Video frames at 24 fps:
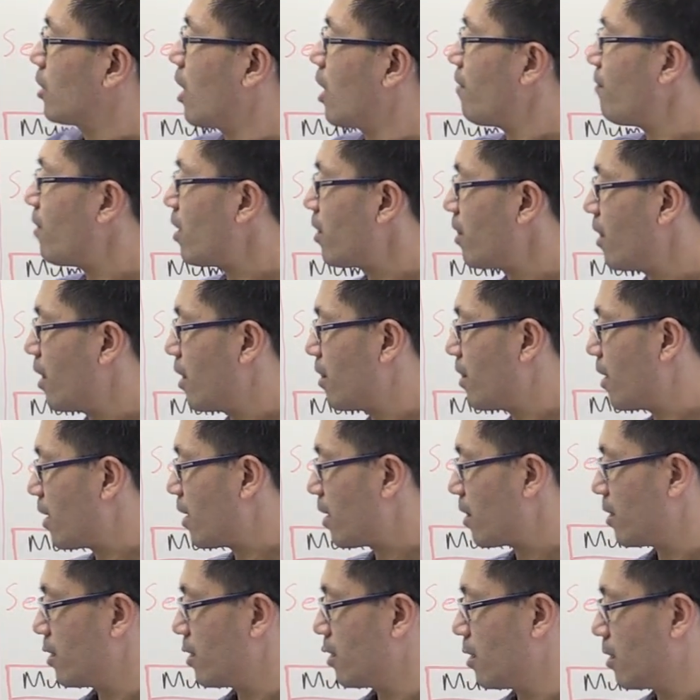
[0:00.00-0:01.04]
cover,
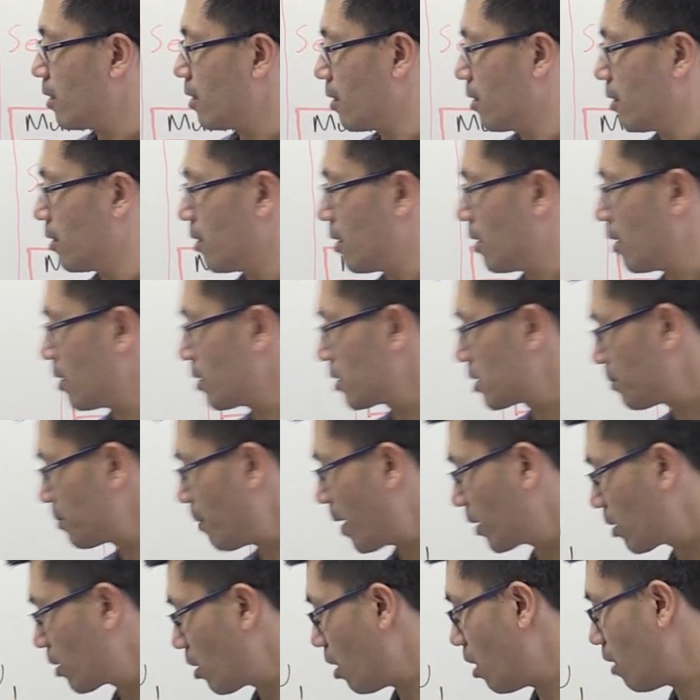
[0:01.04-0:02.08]
they're the
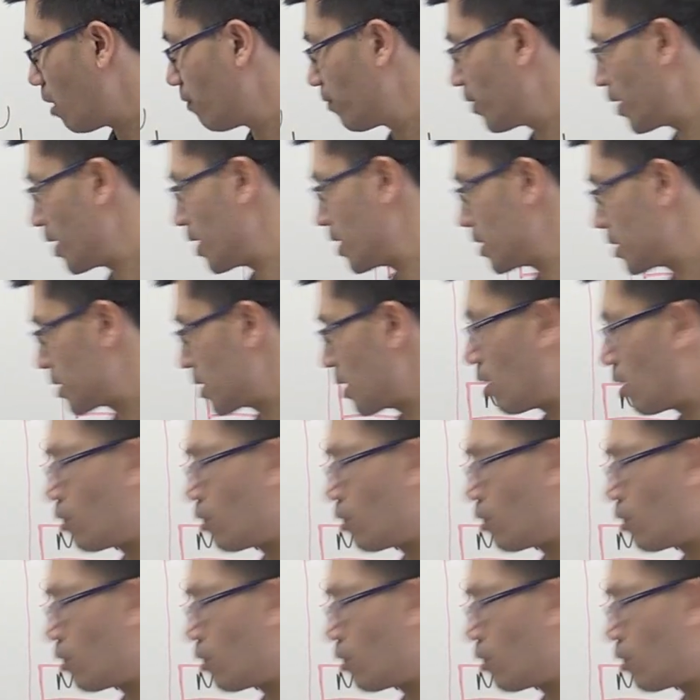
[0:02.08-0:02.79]
spec of these